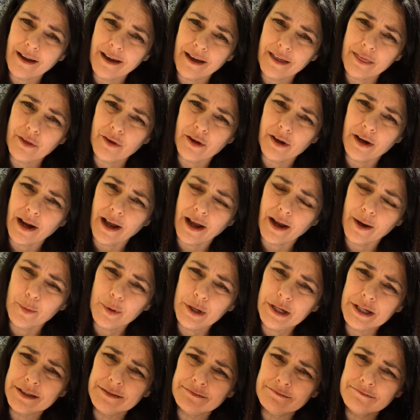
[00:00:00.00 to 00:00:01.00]
I thought I
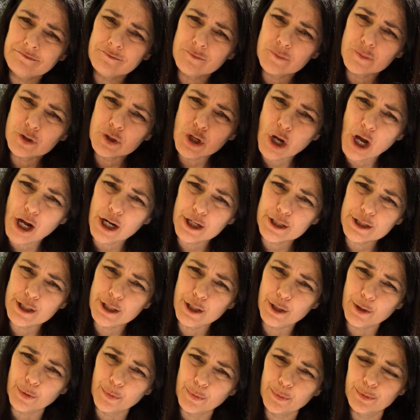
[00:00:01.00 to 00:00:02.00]
would talk to
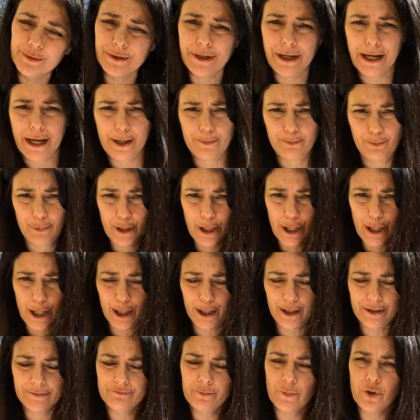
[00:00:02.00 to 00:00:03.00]
you and
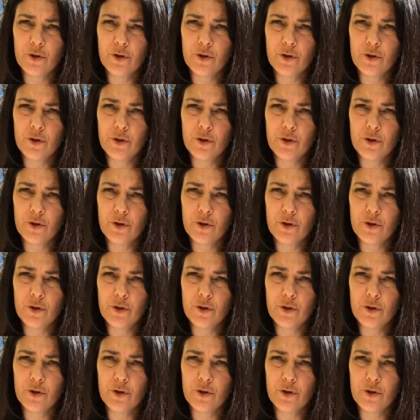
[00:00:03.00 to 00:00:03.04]
blog.